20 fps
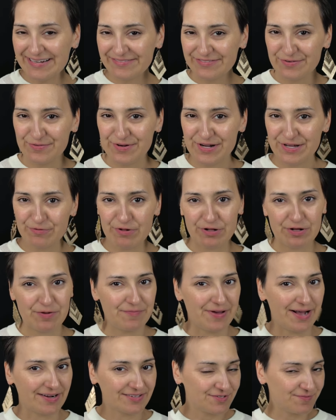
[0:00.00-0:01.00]
everyone,
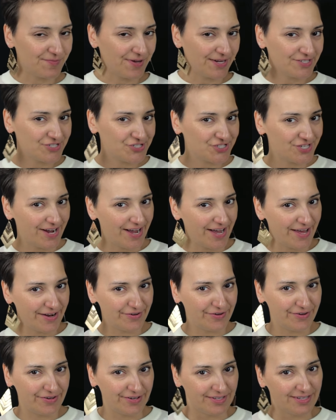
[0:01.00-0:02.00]
welcome back to my
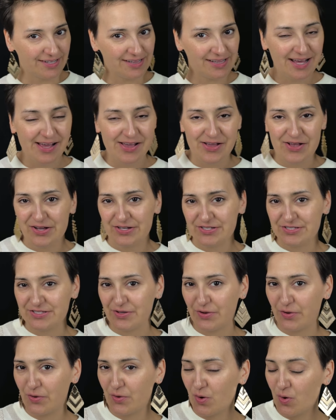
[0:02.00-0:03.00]
channel.
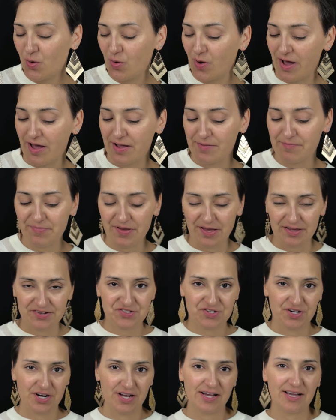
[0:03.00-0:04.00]
So I'm
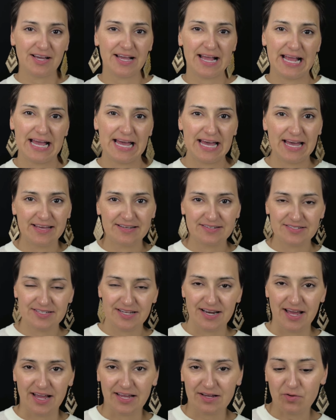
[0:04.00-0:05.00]
Petra and
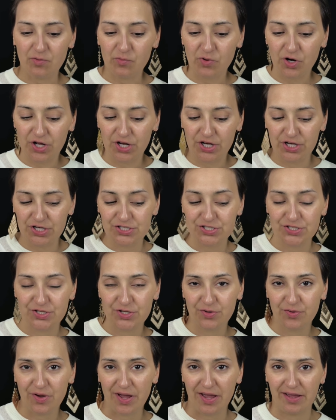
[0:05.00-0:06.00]
tonight we're gonna
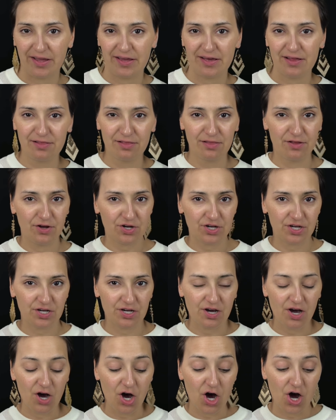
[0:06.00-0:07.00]
do a look
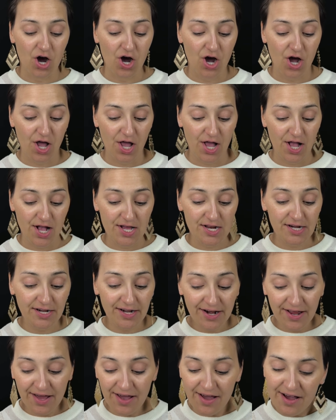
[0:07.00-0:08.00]

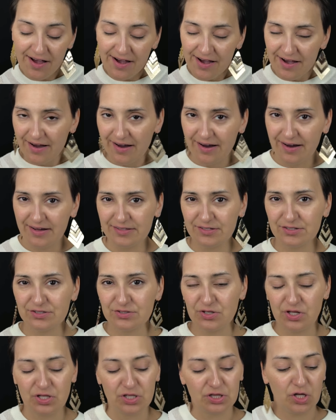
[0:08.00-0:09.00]
on a
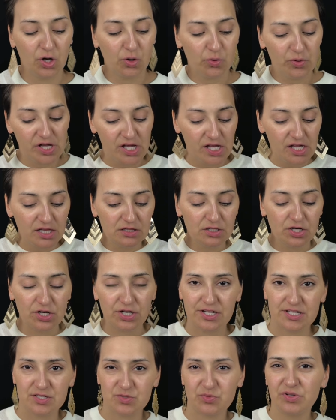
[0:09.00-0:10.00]
little glowy
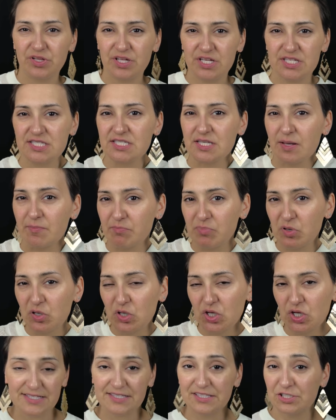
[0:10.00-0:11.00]
look. It's really
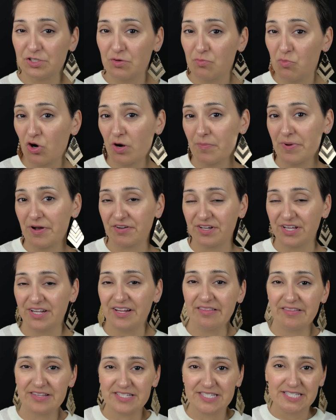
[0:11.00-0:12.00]
simple. It's a little more about
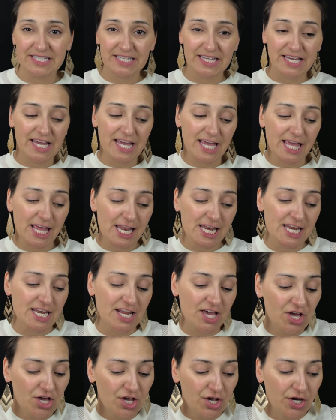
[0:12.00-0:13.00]
getting the
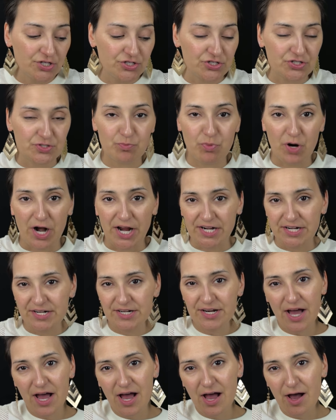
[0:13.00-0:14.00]
skin just
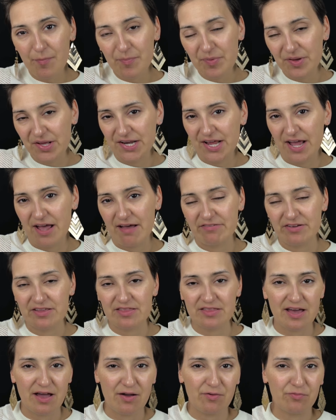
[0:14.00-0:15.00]
brightened up and
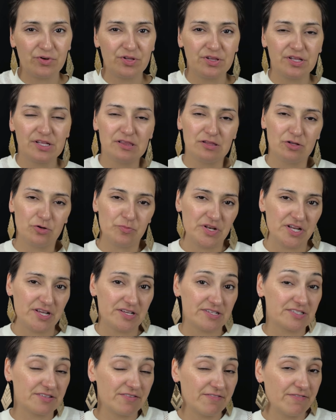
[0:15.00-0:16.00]
having that really
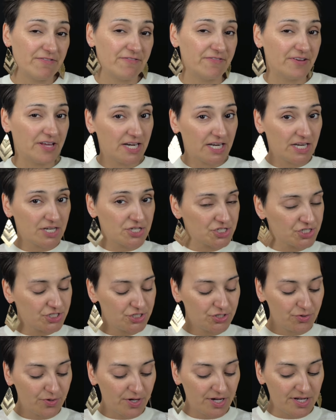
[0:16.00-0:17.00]
luminous finish
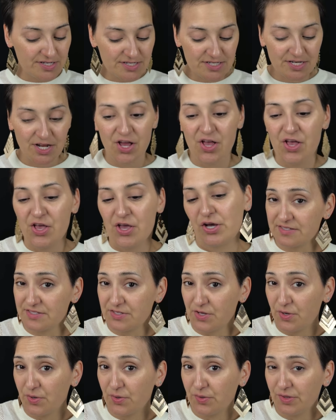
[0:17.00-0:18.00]
to it.
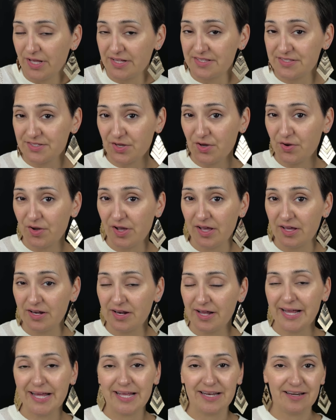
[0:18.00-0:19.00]
So let's go
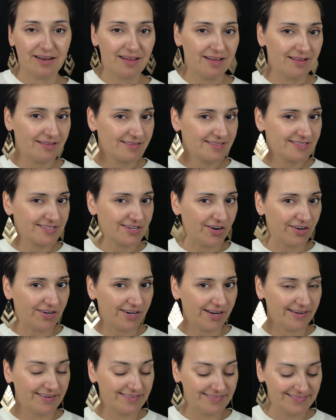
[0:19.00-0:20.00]
ahead and get
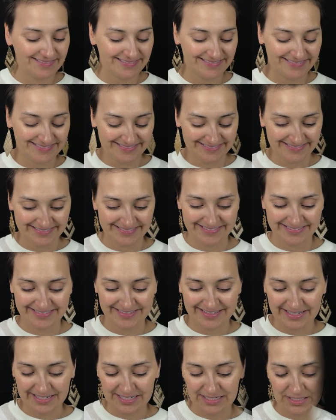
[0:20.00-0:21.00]
started.
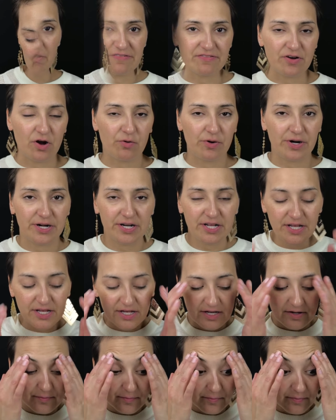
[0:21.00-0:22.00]
So I've
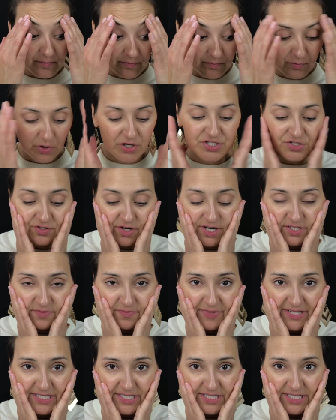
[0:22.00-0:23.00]
already moisturized
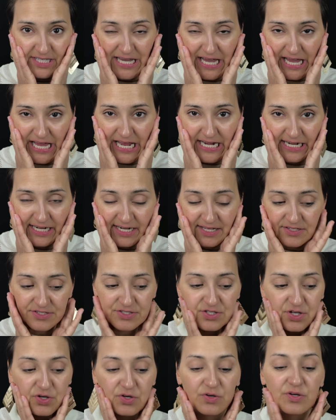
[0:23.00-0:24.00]
my skin,
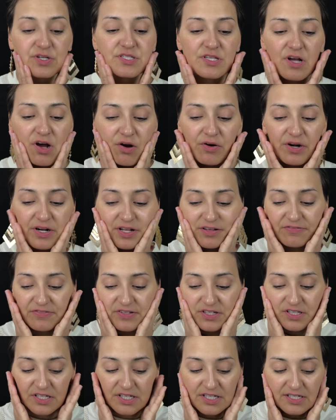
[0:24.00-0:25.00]
so it's already
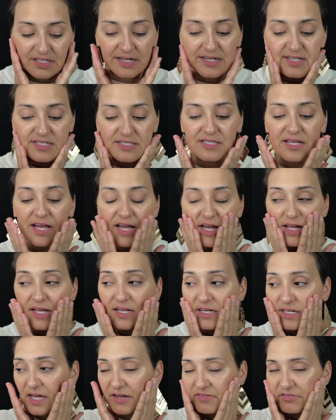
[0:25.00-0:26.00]
feeling nice,
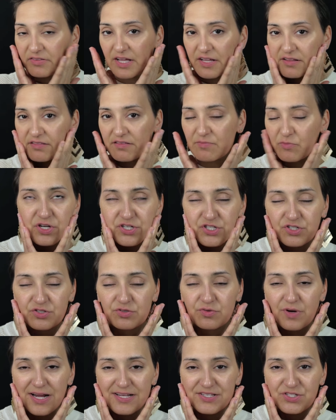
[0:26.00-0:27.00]
and I've let the
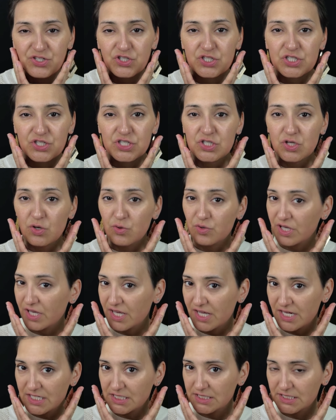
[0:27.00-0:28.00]
moisturizer
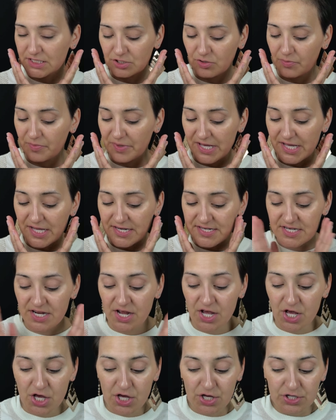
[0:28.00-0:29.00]
soak in a little bit.
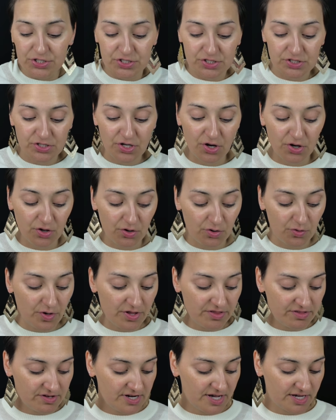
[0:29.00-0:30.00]

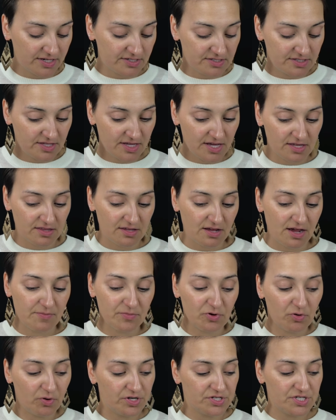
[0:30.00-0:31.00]
So the next thing that
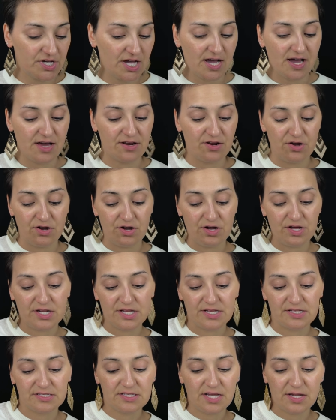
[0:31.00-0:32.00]
I'm going to add on
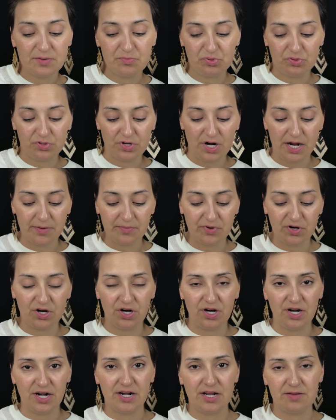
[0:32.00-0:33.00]
is a
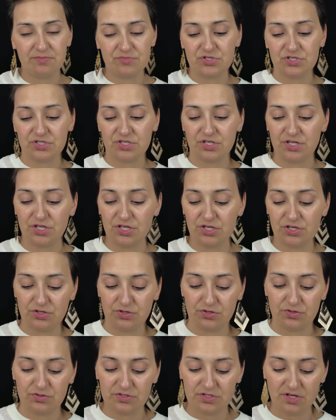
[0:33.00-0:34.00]
primer, and I'm just going to
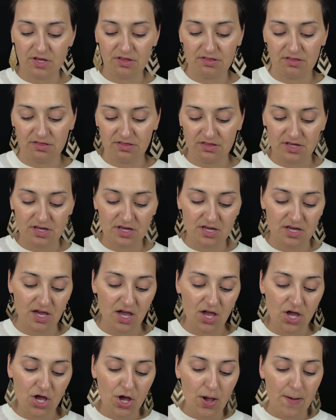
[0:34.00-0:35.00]
use the
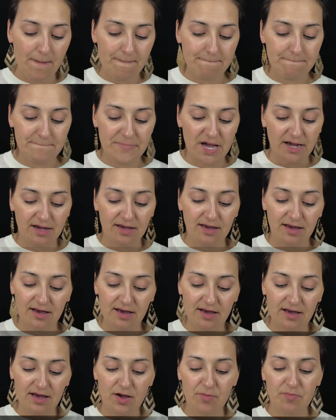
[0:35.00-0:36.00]

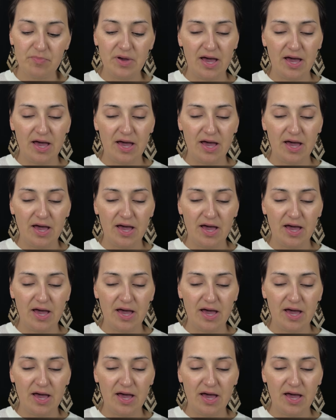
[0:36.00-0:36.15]
Becca